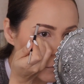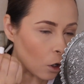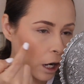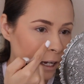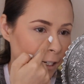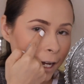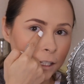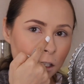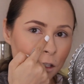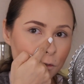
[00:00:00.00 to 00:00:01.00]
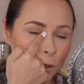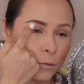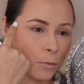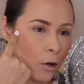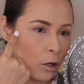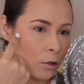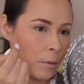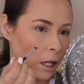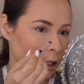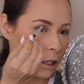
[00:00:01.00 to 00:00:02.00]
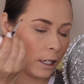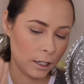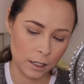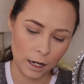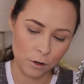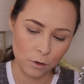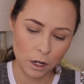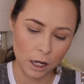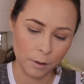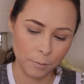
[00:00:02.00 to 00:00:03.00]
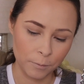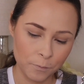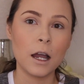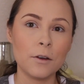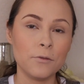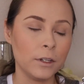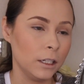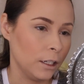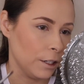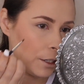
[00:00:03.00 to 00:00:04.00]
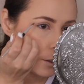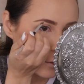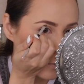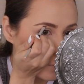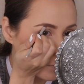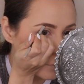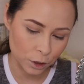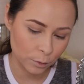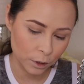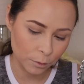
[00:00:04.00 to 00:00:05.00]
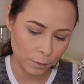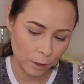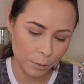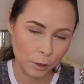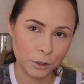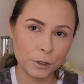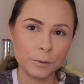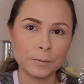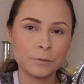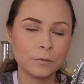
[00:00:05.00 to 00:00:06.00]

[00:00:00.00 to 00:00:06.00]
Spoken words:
So I lined it from the bottom, and then now I'm filling it in just with the brow powder.